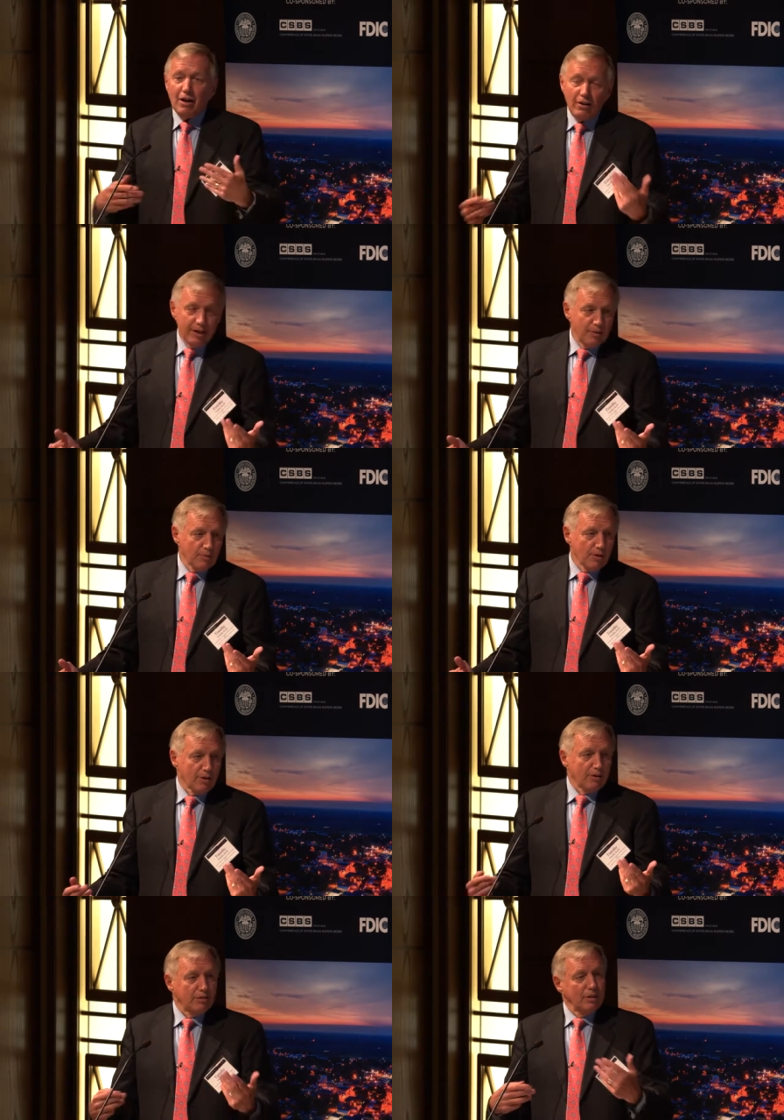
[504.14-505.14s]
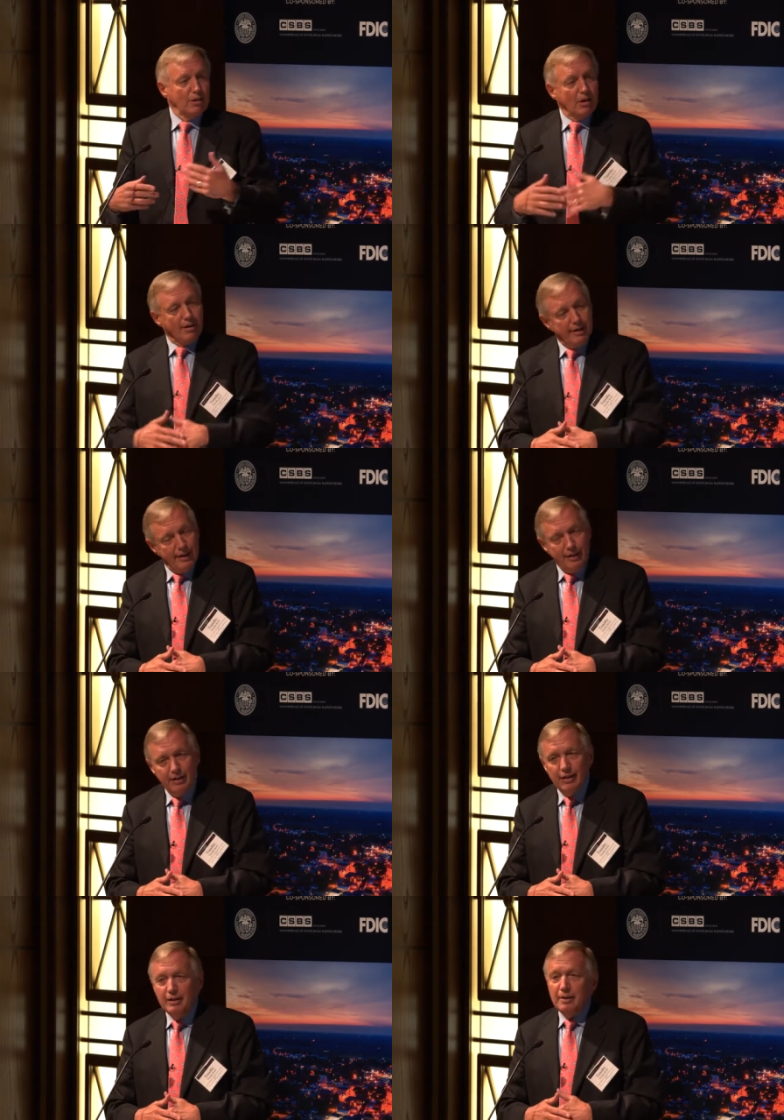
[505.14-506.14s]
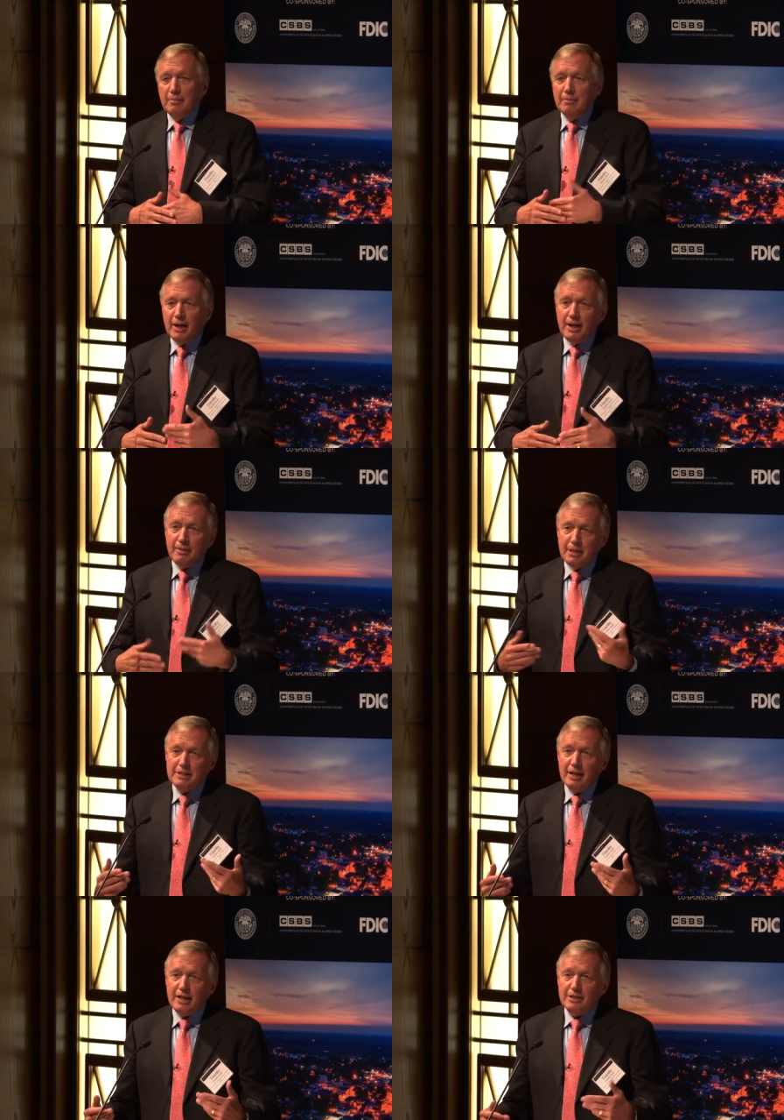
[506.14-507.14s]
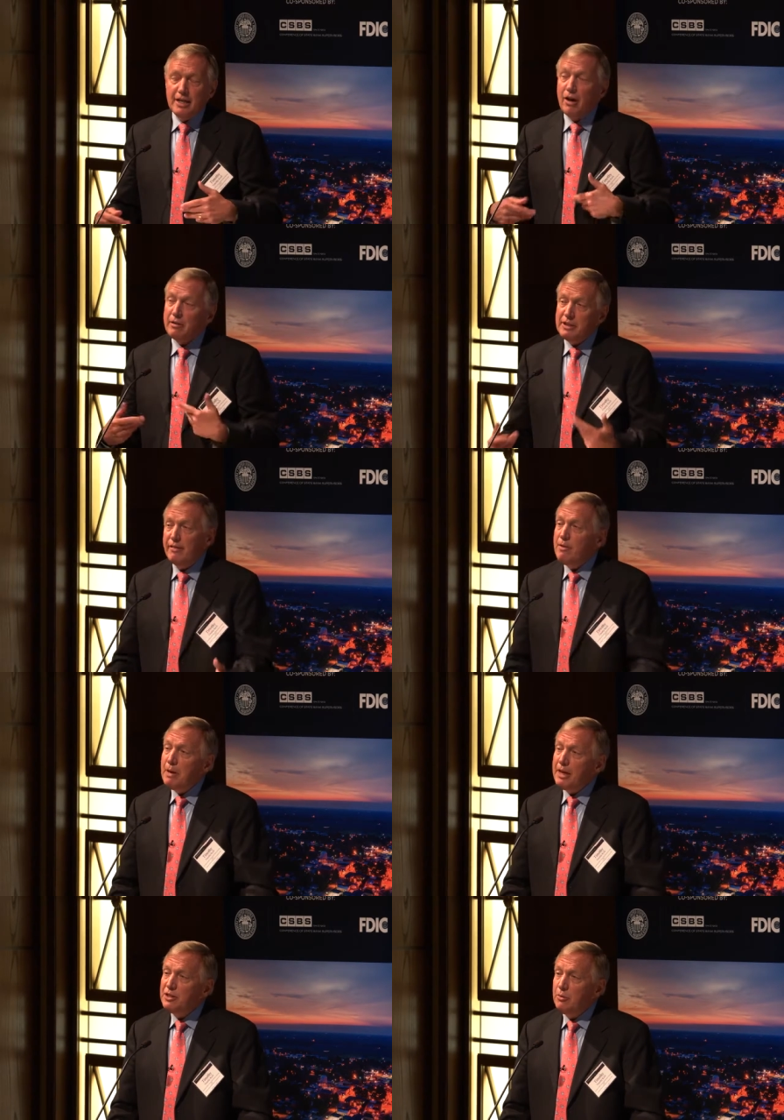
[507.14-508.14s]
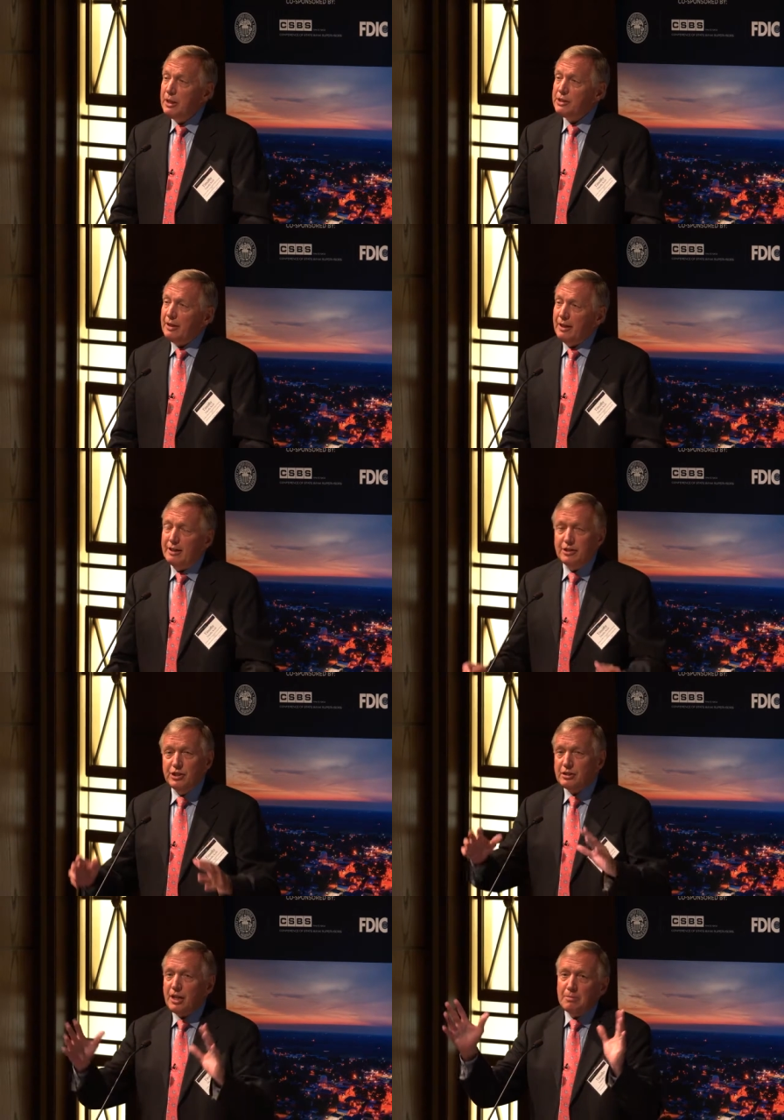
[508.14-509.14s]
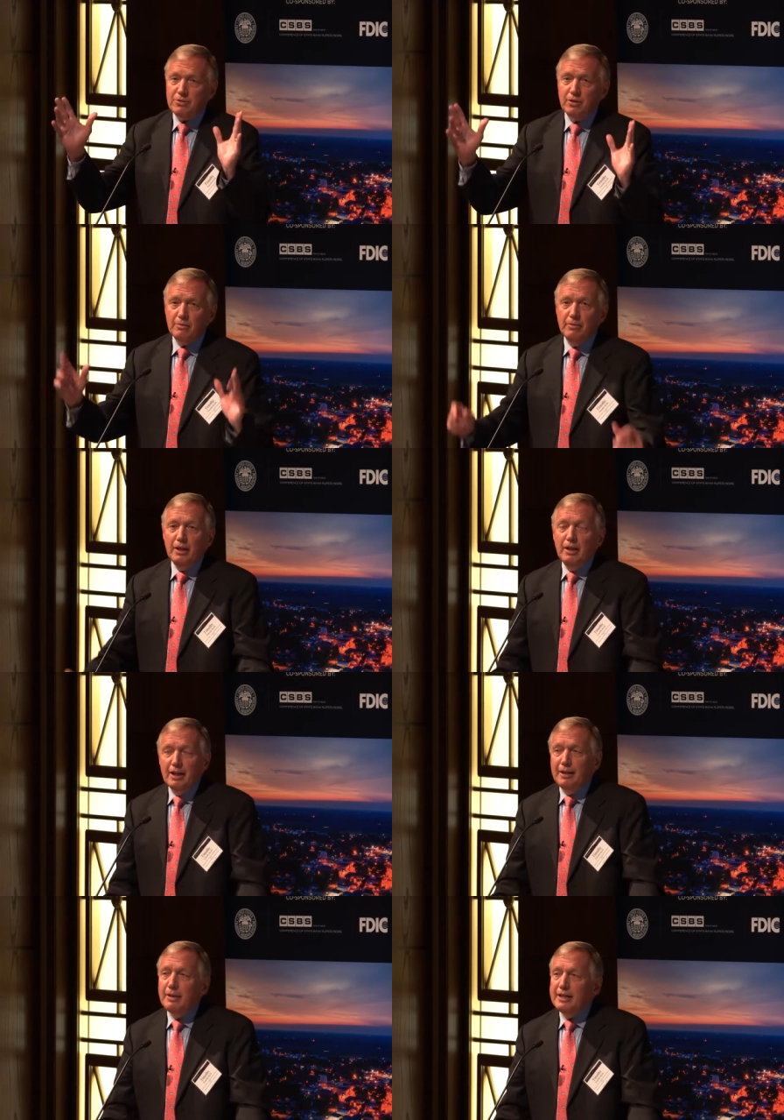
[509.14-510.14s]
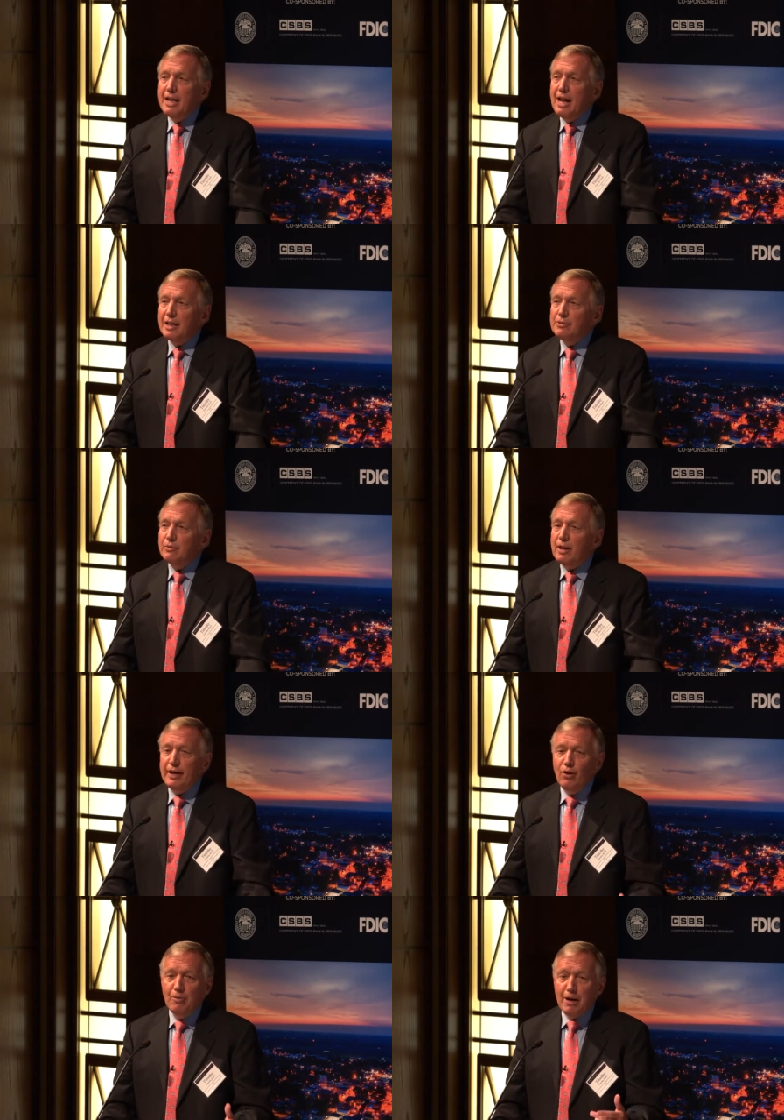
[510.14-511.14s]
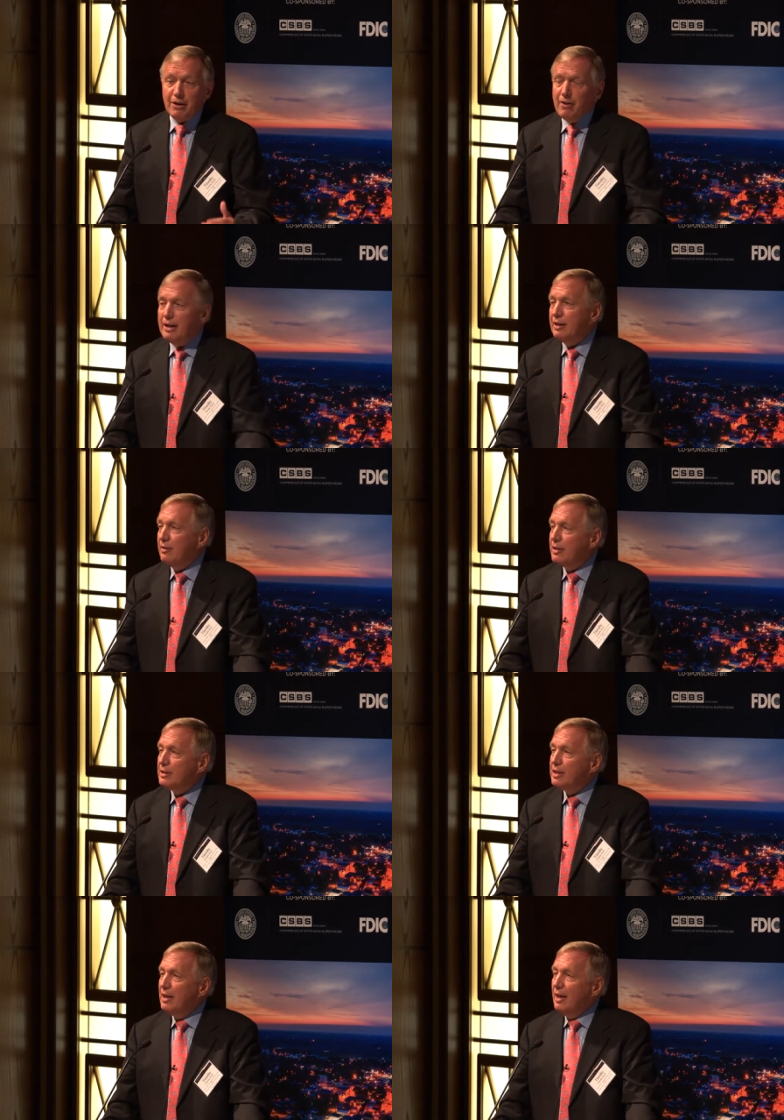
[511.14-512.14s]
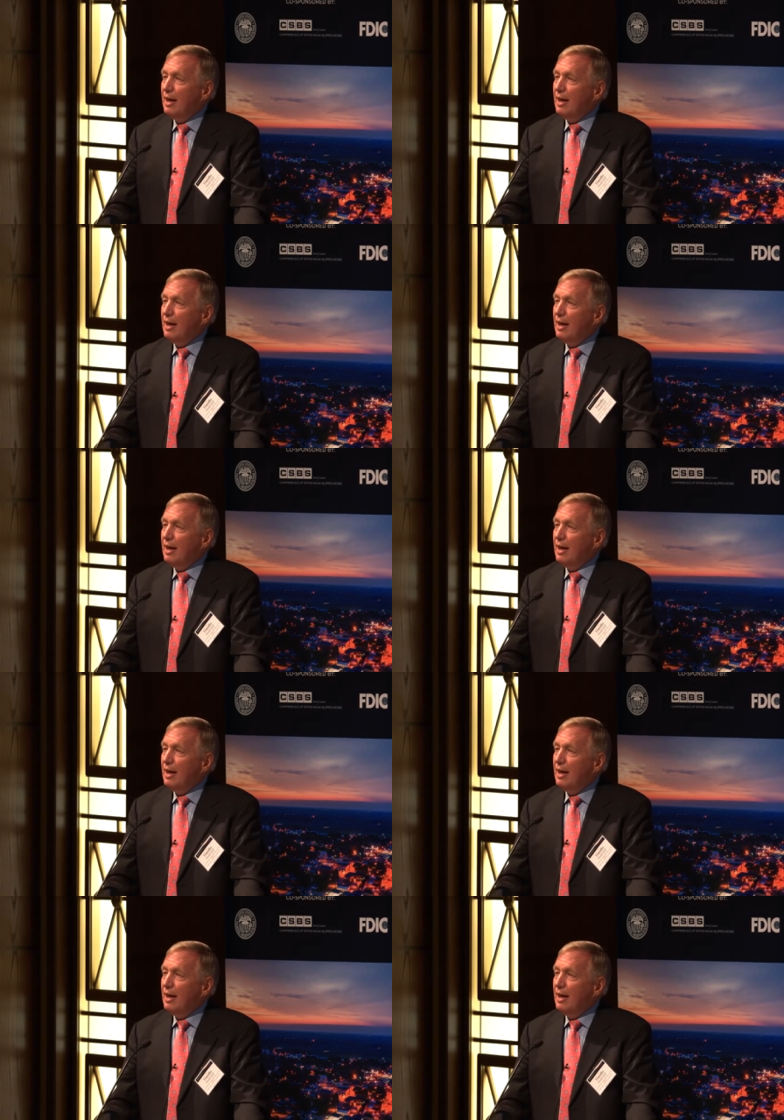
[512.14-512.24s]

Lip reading: Are they in rural? Are they in MSAs? Now, I'll give you my intuition, and this just comes from limited knowledge of what I know about credit unions.